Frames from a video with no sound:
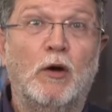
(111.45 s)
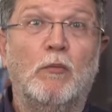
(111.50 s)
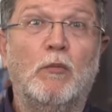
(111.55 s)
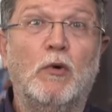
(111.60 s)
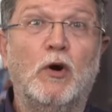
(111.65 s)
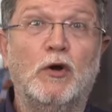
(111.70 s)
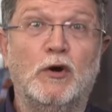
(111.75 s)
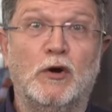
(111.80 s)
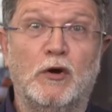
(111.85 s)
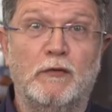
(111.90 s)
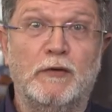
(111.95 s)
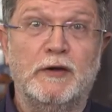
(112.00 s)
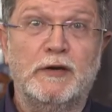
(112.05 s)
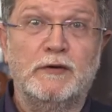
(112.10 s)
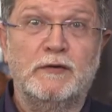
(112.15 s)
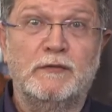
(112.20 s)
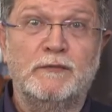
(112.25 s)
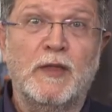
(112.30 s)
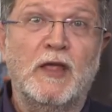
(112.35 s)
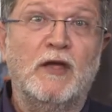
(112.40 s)

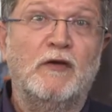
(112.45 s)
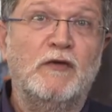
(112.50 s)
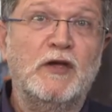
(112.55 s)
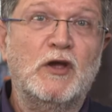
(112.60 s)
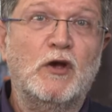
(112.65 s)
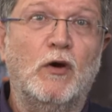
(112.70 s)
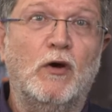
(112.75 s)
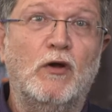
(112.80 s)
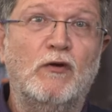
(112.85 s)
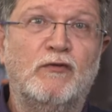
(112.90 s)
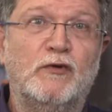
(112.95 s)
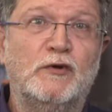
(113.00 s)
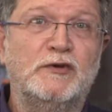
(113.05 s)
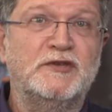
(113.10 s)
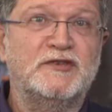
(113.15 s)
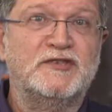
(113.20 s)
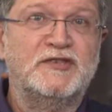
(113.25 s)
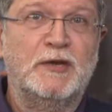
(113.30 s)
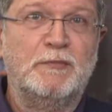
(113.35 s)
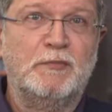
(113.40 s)
Moreover, we call for
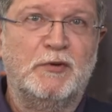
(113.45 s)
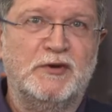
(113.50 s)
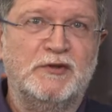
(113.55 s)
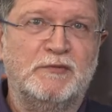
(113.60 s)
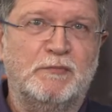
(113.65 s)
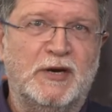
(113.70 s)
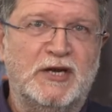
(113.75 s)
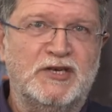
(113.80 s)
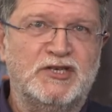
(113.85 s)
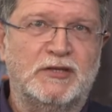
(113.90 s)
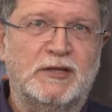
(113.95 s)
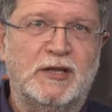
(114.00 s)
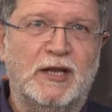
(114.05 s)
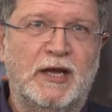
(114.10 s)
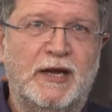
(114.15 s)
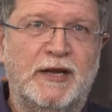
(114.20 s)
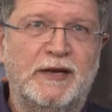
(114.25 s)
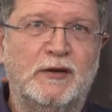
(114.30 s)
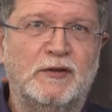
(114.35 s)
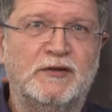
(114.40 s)
the separate budget
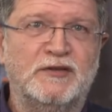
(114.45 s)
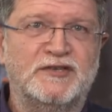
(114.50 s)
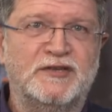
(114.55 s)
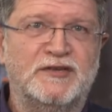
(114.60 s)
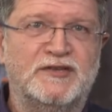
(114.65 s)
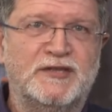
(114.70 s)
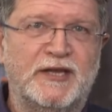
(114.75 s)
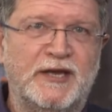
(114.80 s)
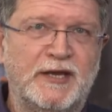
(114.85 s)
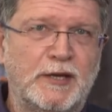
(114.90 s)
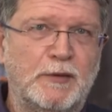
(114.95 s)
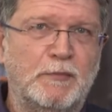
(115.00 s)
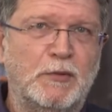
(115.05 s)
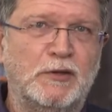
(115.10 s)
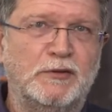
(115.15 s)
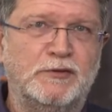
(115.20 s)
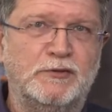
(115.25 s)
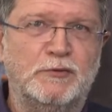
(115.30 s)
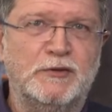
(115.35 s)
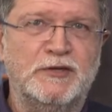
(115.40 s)
line on
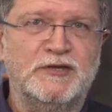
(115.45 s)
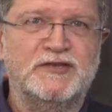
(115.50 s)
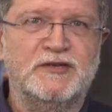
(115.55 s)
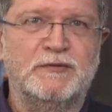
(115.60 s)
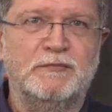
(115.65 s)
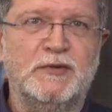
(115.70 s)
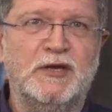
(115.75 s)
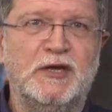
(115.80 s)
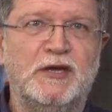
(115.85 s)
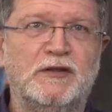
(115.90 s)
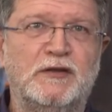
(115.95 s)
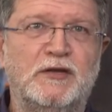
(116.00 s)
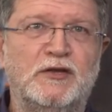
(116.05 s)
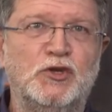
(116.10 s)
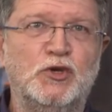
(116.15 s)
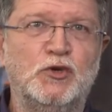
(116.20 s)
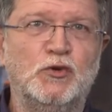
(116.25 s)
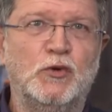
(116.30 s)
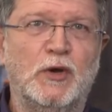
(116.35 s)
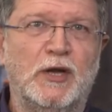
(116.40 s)
sustainable tourism in the
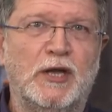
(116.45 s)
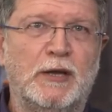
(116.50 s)
new